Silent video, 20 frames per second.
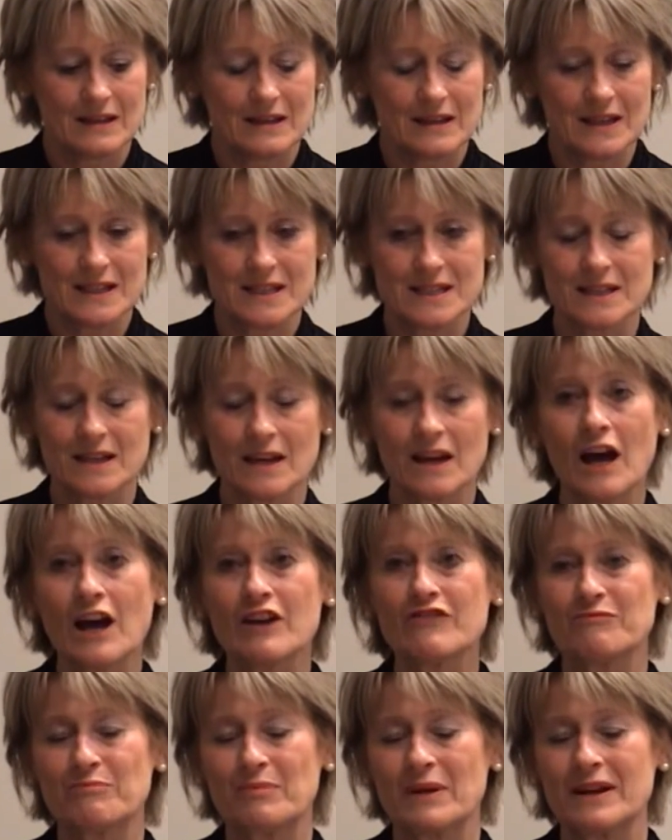It's the
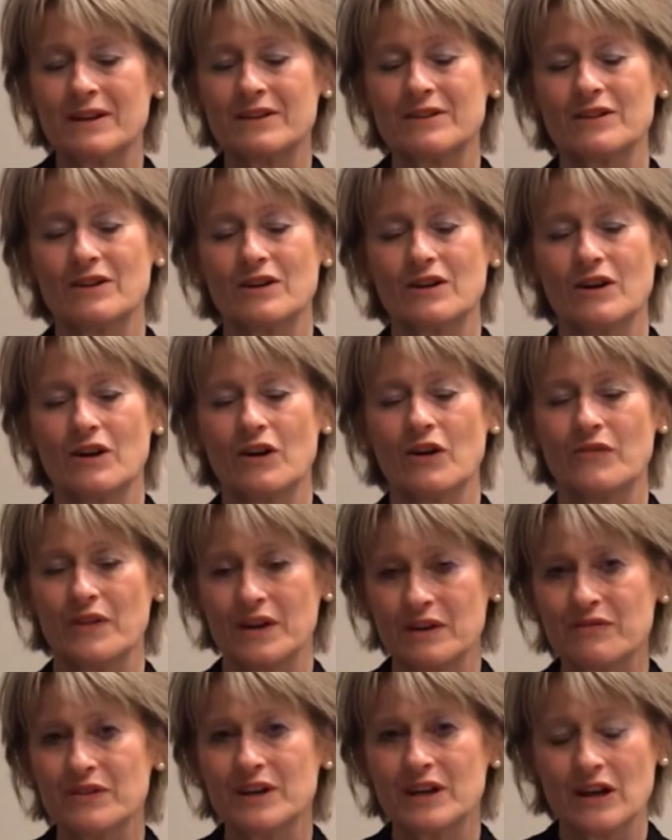lifeblood of
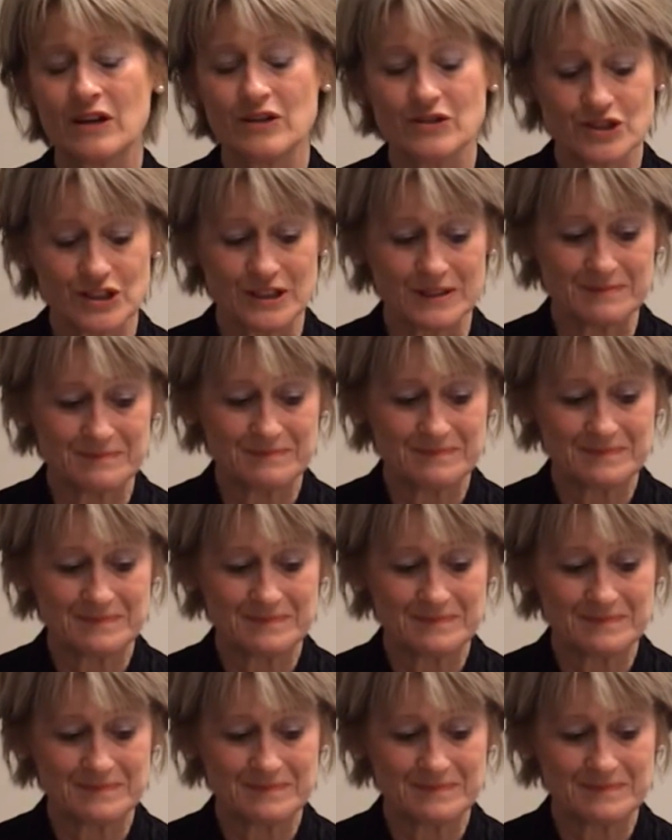every culture.